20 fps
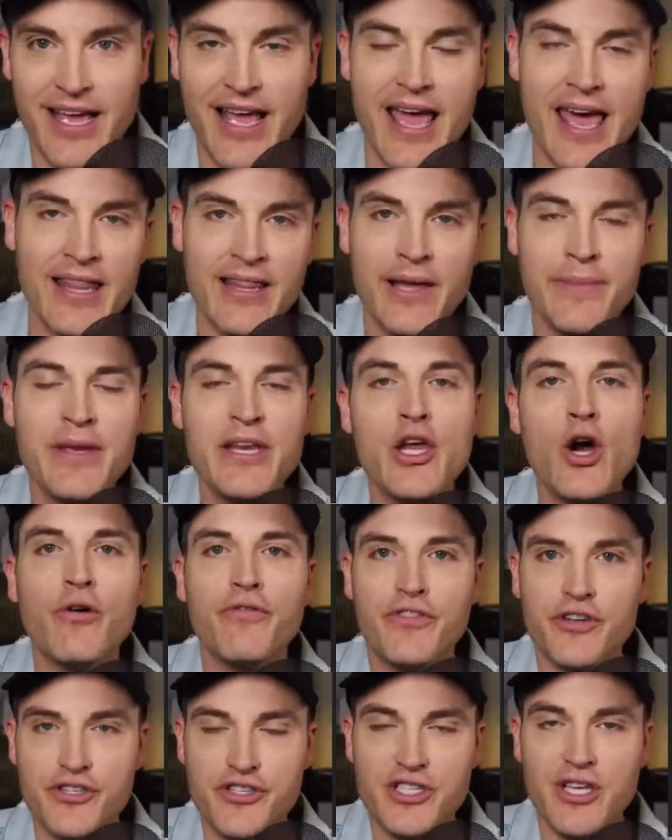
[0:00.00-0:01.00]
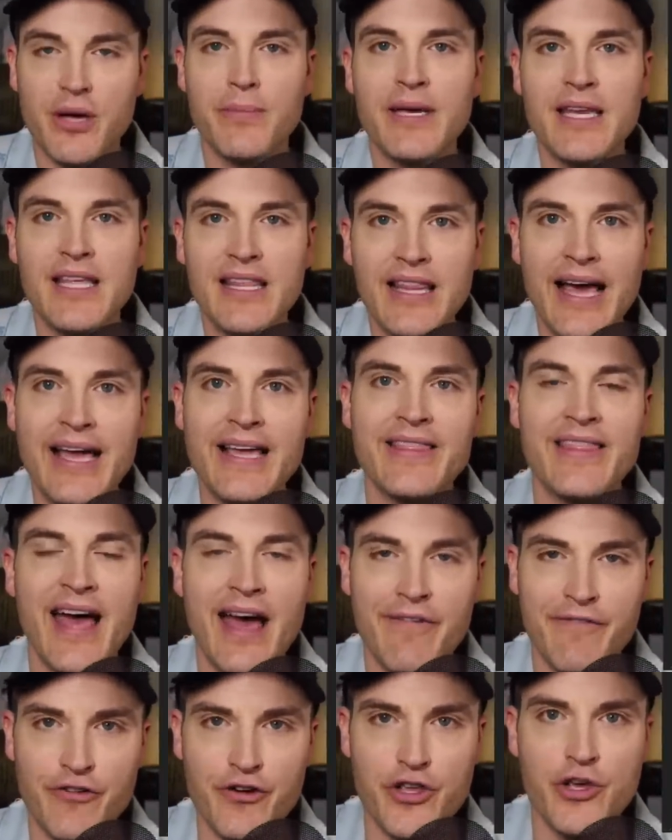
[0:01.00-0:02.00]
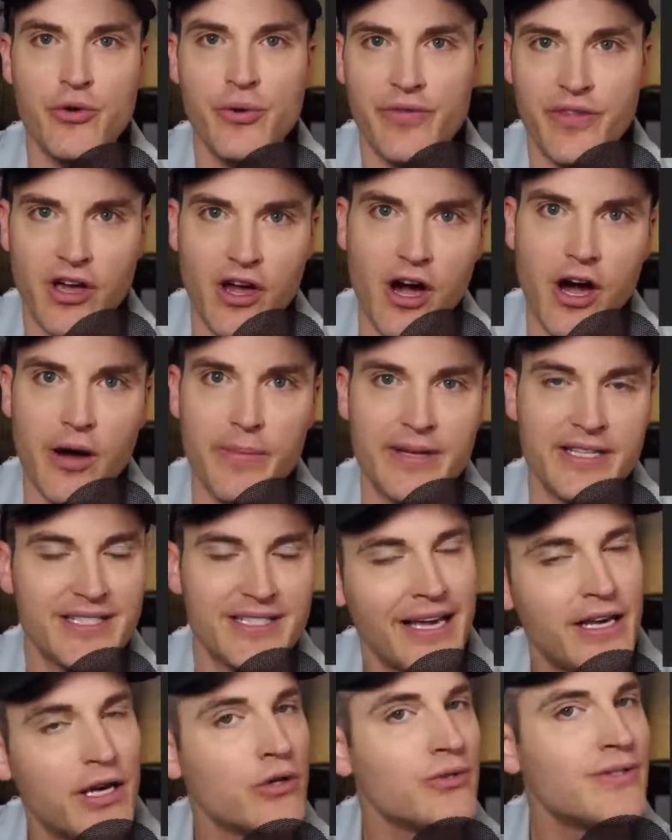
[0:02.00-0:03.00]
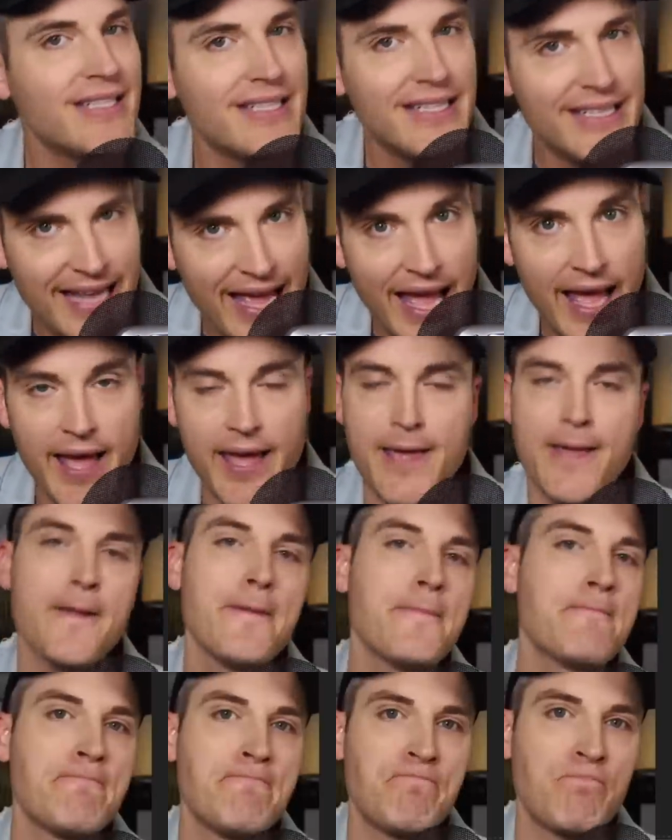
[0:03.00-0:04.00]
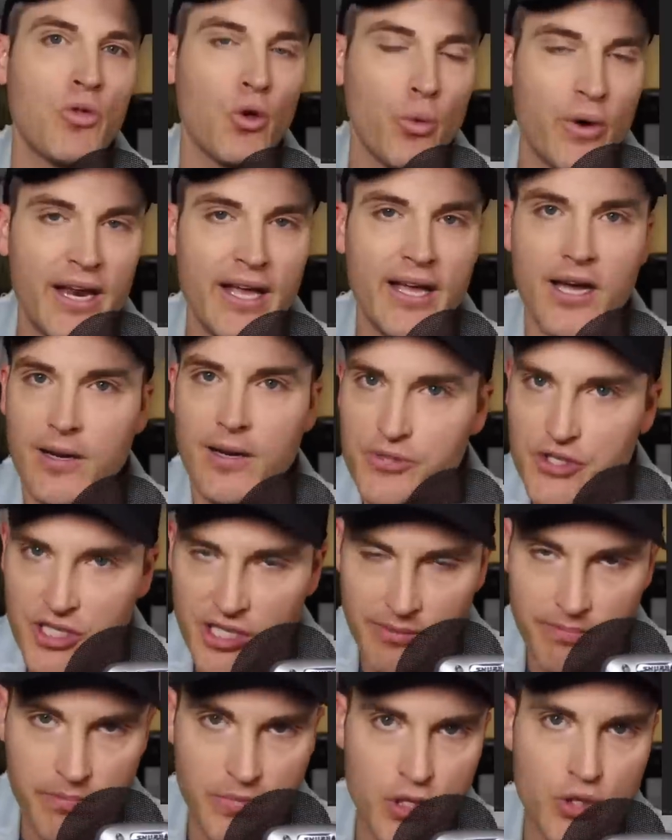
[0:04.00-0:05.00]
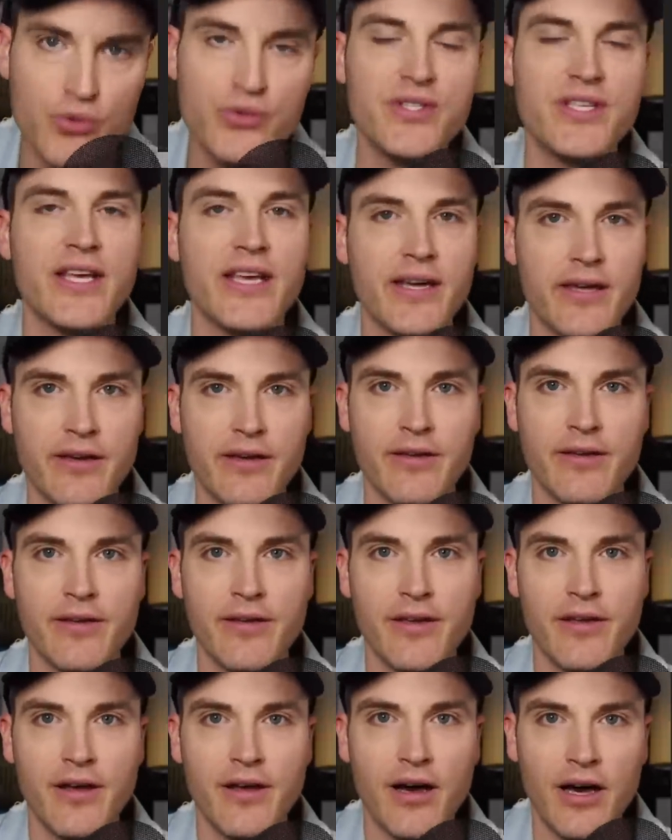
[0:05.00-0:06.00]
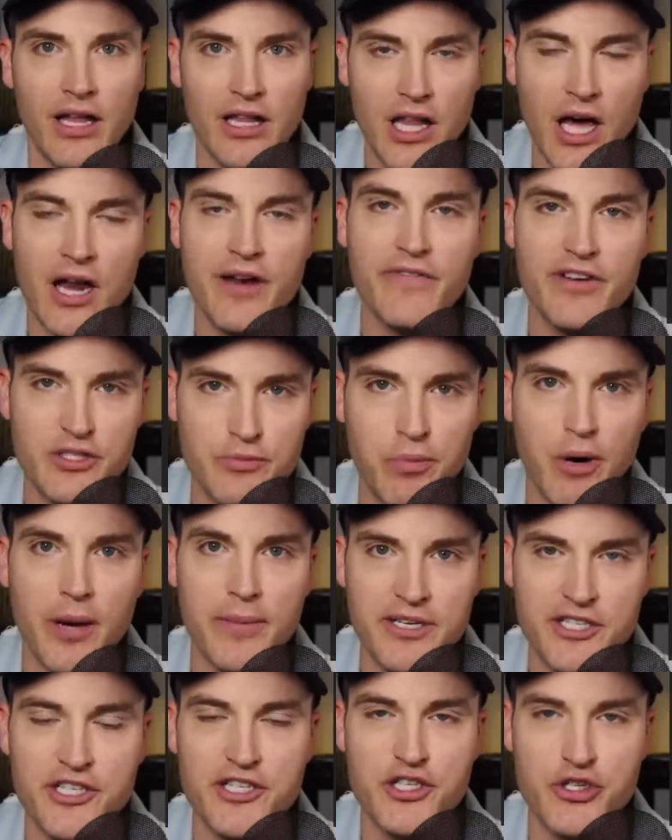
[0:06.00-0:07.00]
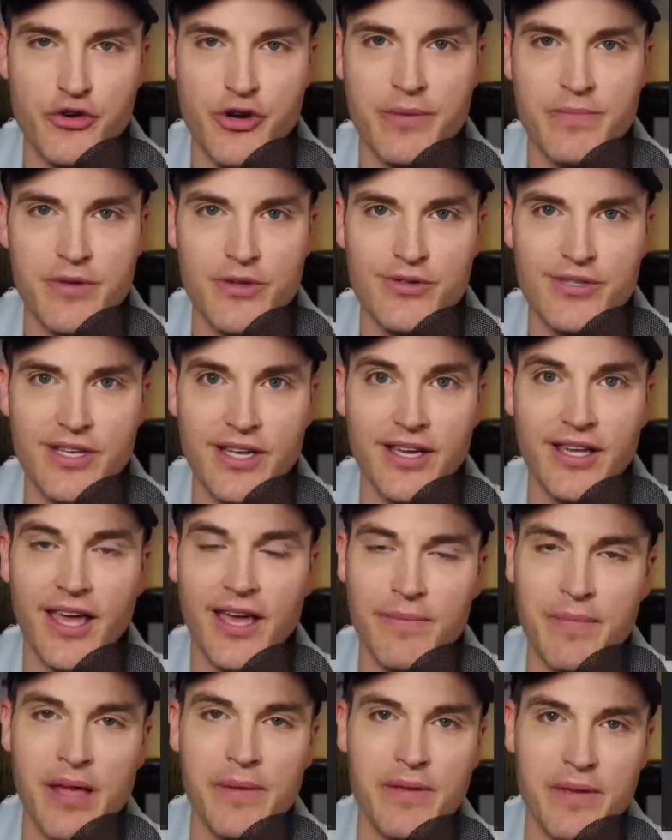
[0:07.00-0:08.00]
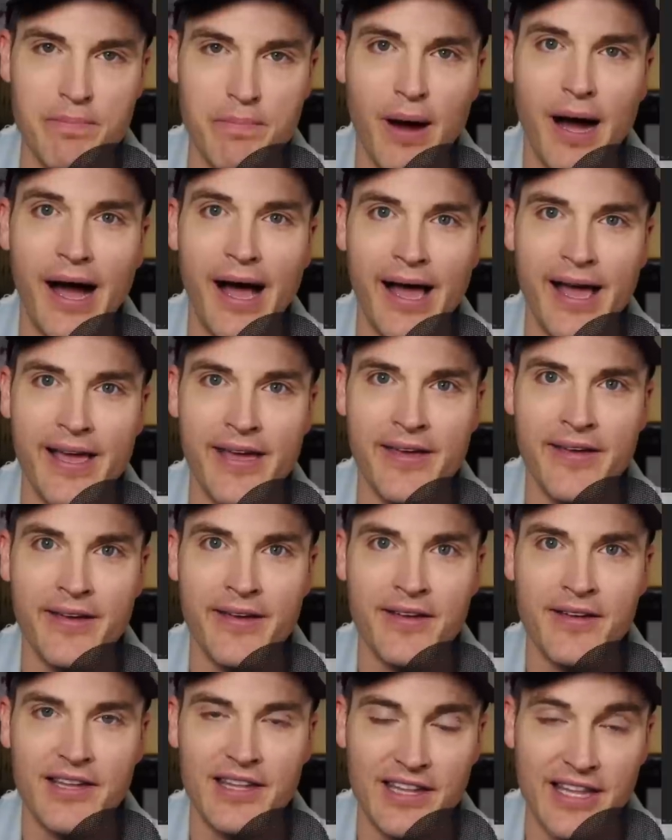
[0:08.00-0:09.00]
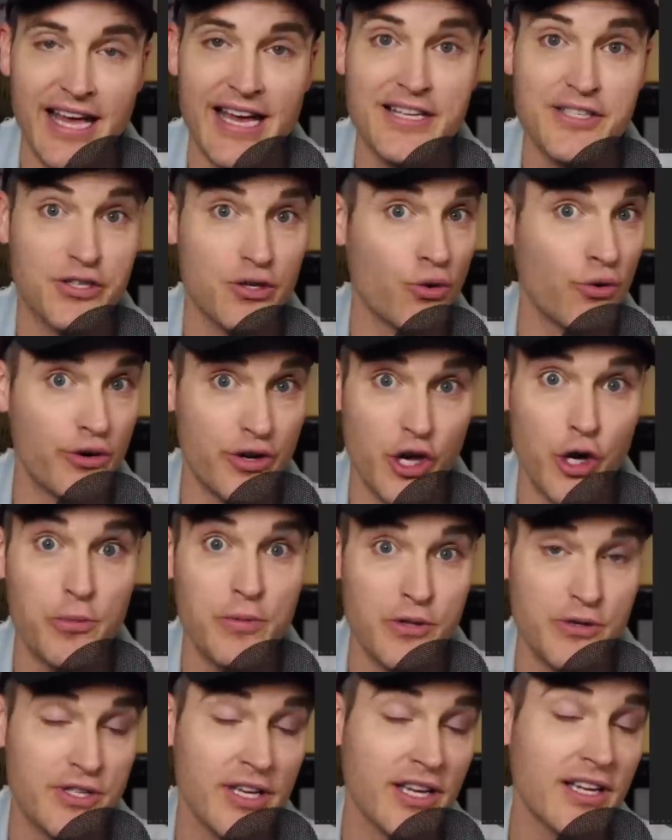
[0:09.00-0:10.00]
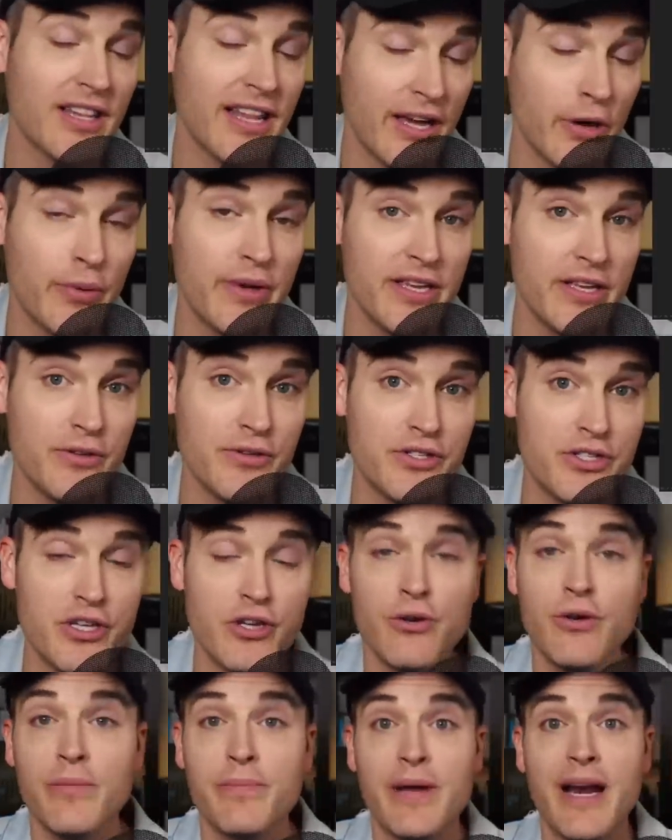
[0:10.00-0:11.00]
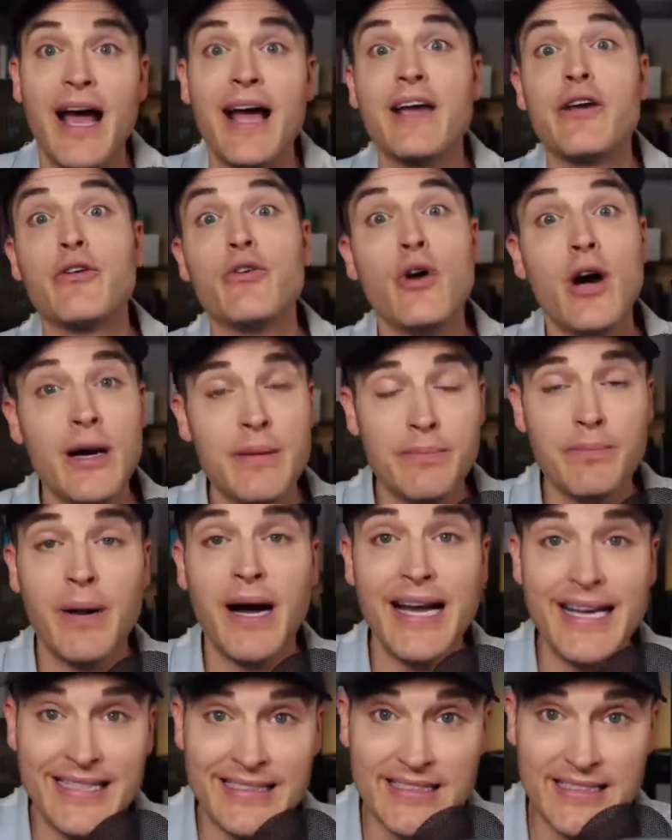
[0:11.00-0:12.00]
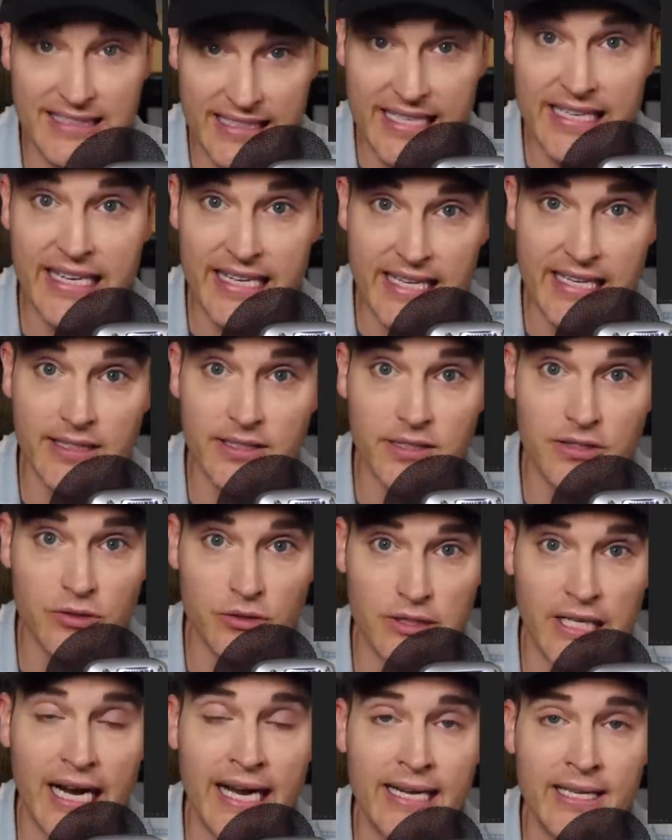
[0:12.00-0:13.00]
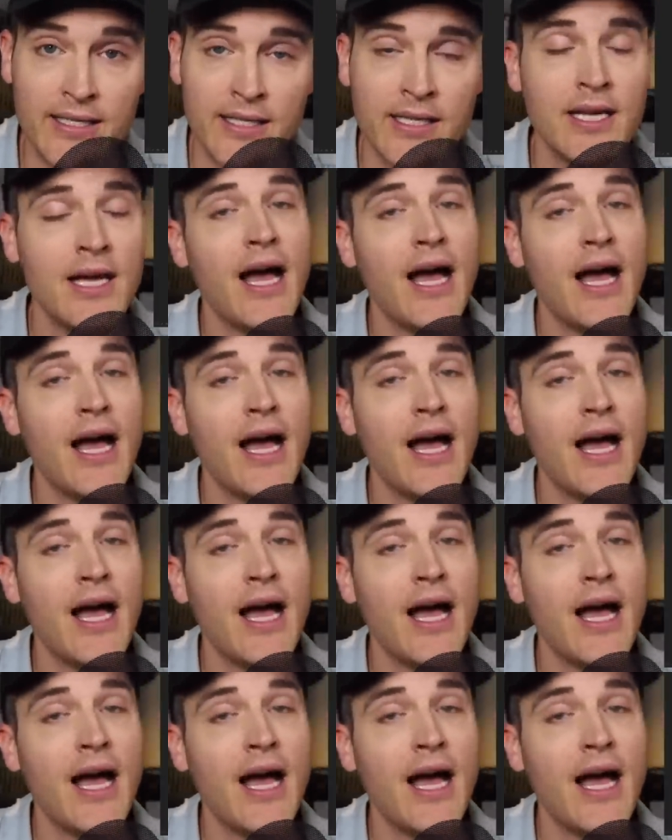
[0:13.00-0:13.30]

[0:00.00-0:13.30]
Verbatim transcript: And let me know if there's somebody like that for you in the comments. I know today, when it comes to music, a lot of us probably just stream music and maybe buy less or no music like we used to. But I grew up buying CDs, right?